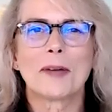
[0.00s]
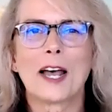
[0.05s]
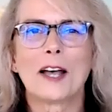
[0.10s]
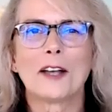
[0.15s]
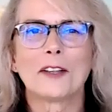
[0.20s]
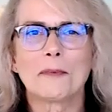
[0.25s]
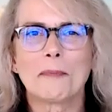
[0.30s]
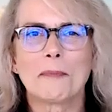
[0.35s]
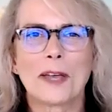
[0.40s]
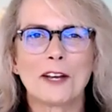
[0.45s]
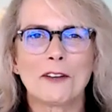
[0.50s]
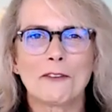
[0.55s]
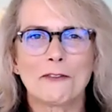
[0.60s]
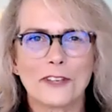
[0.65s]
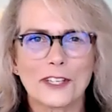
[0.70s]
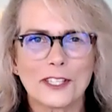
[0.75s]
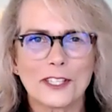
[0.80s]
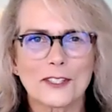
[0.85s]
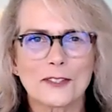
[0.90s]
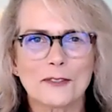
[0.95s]
the
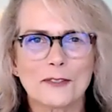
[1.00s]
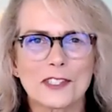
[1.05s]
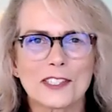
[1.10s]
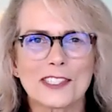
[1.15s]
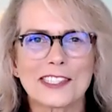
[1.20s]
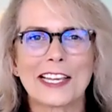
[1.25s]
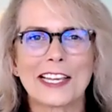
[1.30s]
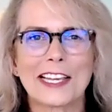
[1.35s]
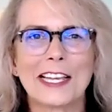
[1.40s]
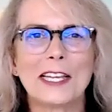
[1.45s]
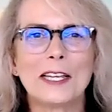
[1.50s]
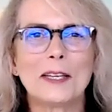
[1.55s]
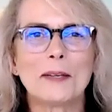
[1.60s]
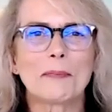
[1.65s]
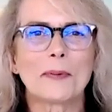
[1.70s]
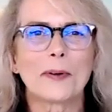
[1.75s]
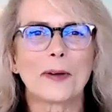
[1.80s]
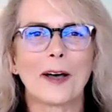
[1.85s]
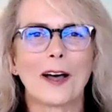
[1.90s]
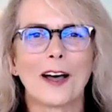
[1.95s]
benefits of sleep,
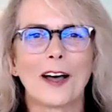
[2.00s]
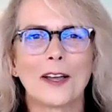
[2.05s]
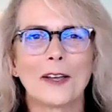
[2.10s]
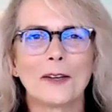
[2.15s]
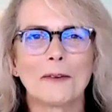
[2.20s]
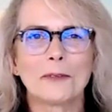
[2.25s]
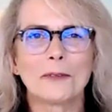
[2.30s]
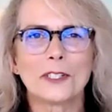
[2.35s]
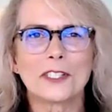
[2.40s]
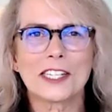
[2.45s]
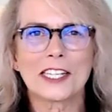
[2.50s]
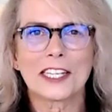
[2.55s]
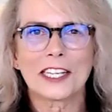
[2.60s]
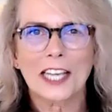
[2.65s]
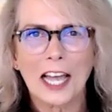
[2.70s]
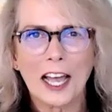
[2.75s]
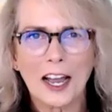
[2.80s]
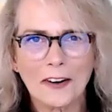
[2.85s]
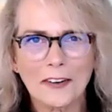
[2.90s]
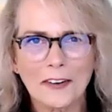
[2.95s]
I would
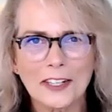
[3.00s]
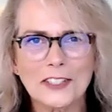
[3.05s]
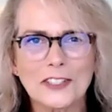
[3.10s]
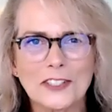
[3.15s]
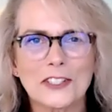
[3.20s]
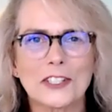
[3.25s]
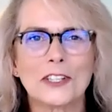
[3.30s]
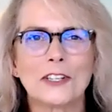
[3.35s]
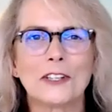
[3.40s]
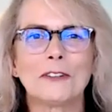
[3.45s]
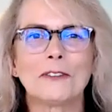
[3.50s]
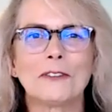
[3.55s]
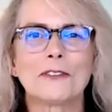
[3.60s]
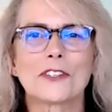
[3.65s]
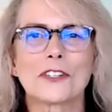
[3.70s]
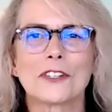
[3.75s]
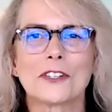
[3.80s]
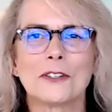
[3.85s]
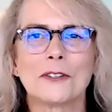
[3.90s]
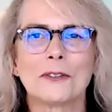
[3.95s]
encourage you
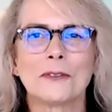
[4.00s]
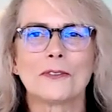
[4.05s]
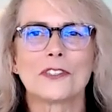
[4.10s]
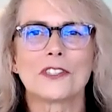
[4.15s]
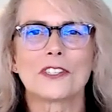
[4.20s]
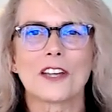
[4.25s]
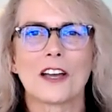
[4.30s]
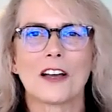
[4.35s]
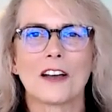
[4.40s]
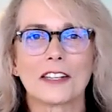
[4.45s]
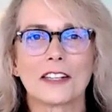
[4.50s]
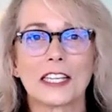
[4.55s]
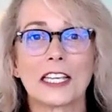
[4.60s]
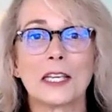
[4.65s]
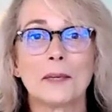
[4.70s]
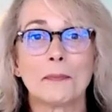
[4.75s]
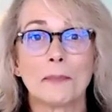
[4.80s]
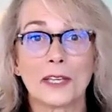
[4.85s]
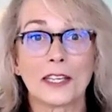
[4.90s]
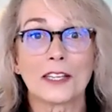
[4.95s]
to start
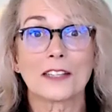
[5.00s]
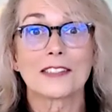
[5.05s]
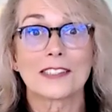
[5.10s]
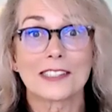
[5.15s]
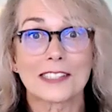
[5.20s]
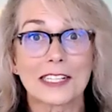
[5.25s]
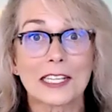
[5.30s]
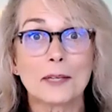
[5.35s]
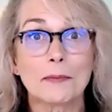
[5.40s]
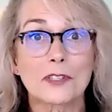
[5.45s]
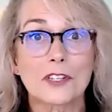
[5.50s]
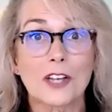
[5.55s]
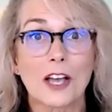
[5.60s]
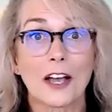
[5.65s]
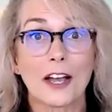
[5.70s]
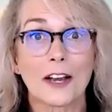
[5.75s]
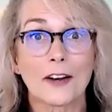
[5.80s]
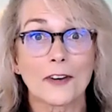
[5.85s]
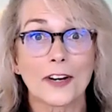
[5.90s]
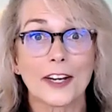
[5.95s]
keeping a sleep
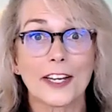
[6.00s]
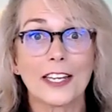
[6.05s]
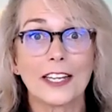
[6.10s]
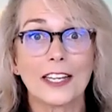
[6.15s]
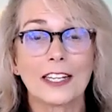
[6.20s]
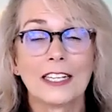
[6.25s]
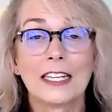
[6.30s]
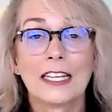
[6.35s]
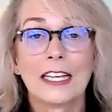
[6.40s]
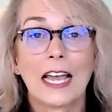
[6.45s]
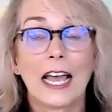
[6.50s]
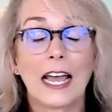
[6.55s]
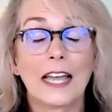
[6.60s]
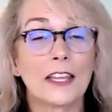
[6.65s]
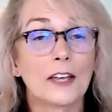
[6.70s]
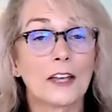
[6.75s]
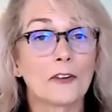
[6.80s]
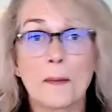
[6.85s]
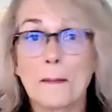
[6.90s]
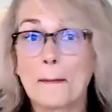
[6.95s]
diary. And
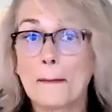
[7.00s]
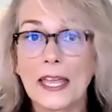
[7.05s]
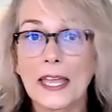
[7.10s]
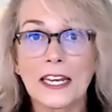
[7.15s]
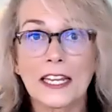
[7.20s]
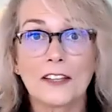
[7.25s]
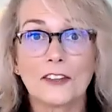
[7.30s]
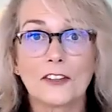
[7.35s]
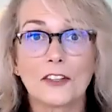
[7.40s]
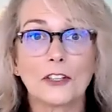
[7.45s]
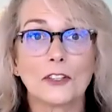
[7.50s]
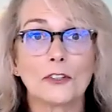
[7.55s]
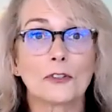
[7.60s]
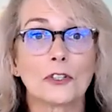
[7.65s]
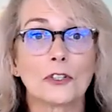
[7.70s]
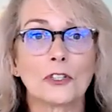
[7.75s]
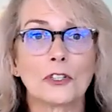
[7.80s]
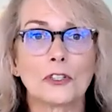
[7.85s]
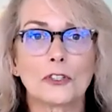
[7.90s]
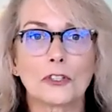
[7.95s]
there are many that you
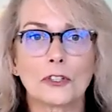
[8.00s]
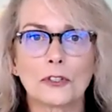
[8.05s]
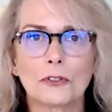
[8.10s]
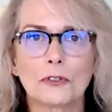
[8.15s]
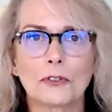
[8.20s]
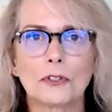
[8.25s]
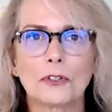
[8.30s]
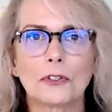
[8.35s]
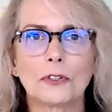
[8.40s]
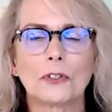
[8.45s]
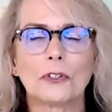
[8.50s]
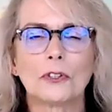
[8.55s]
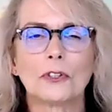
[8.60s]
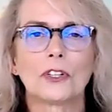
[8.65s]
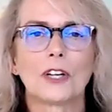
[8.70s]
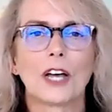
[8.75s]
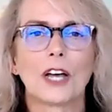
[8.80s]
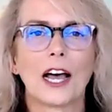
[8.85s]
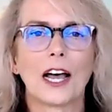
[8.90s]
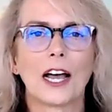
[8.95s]
can Google
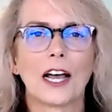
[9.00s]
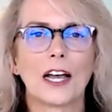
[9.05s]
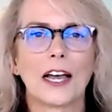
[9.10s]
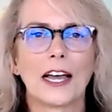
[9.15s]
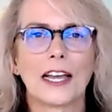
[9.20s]
uh, and